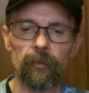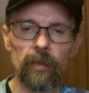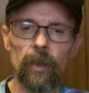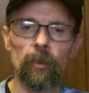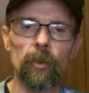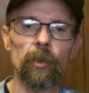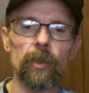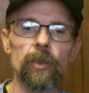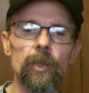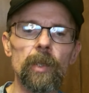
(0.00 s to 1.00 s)
They're
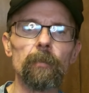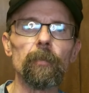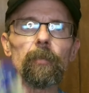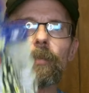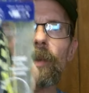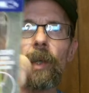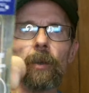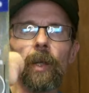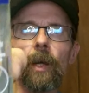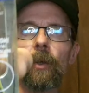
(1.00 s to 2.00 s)
really cheap. I
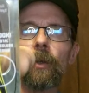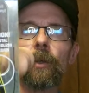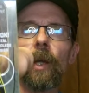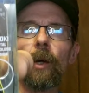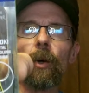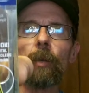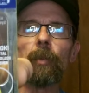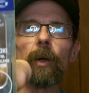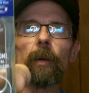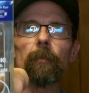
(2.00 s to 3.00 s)
don't know how good they are,
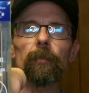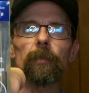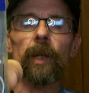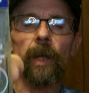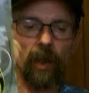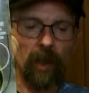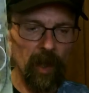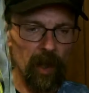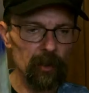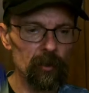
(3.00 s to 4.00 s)
but they got
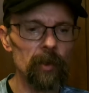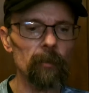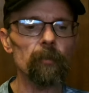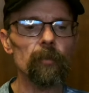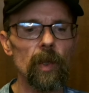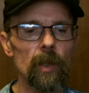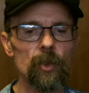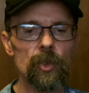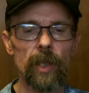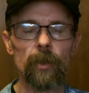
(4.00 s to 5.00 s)
eyes that
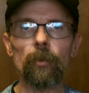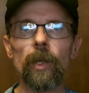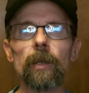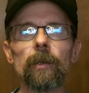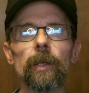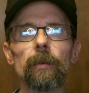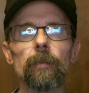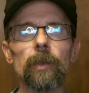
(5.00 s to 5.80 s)
shake around like,